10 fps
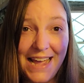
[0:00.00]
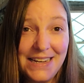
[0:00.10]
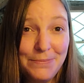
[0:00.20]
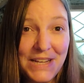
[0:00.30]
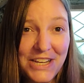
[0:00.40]

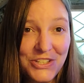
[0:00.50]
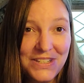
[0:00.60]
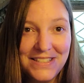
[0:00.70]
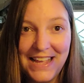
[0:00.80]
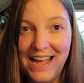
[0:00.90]

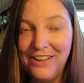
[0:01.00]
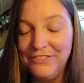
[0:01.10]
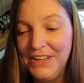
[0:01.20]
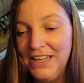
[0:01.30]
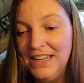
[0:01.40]
Adaptations
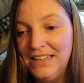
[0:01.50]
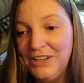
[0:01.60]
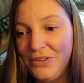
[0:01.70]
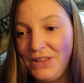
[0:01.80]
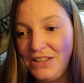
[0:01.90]
have,
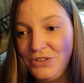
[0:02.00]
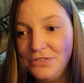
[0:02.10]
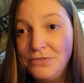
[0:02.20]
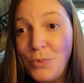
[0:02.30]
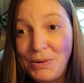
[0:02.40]
that
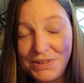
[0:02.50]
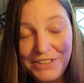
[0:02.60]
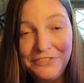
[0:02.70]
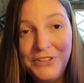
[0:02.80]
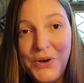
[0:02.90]
you've went with
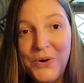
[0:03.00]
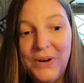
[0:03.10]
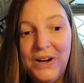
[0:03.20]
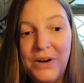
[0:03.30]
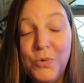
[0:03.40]
the flow
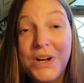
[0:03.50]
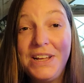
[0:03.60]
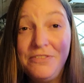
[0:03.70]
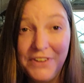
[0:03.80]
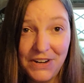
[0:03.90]
are
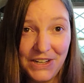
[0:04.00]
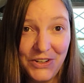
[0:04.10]
working very